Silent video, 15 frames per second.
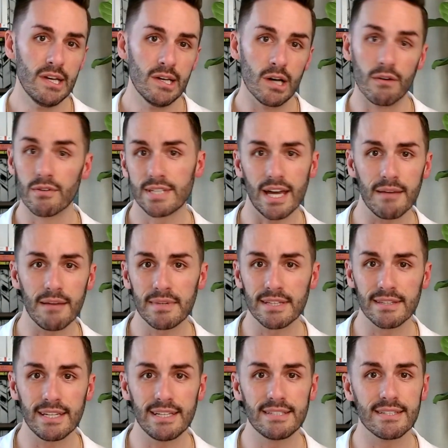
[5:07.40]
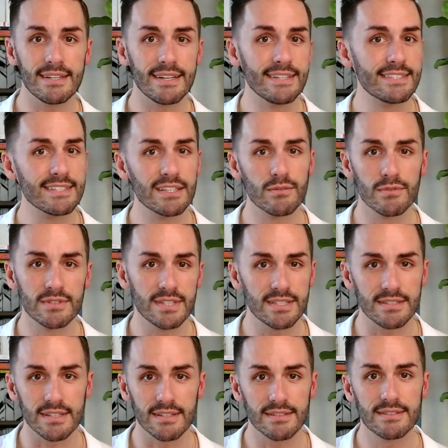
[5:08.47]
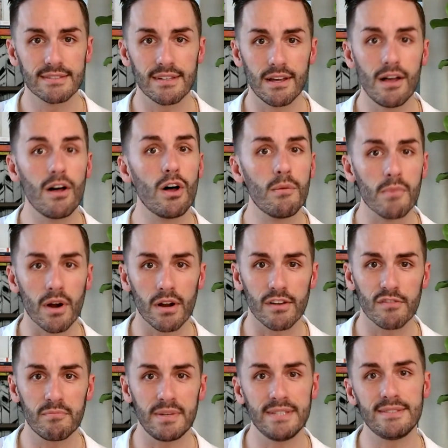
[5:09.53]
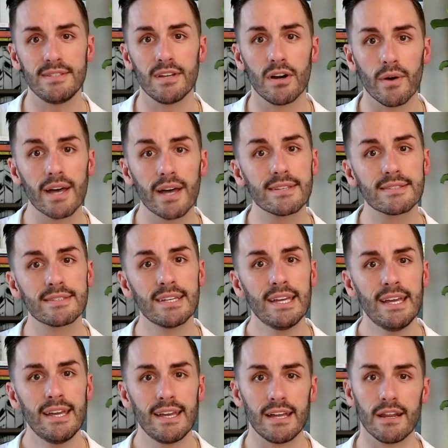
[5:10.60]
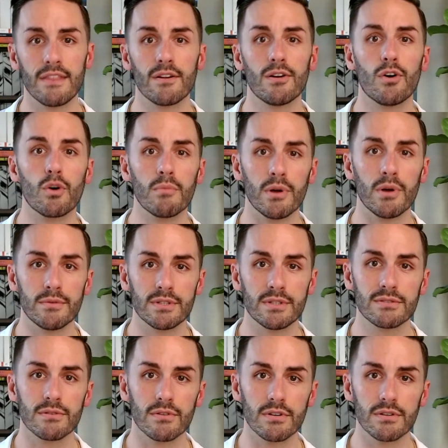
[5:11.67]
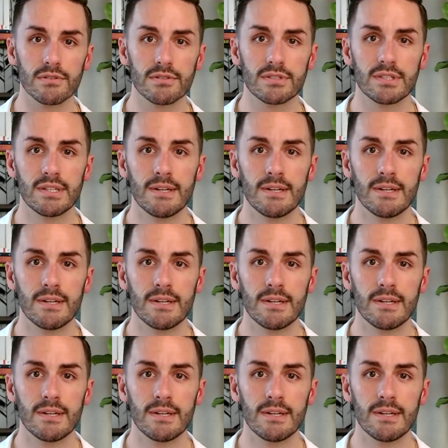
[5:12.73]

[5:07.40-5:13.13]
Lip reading: over time can lead to insulin resistance, a hallmark of PCOS and other hormone disorders.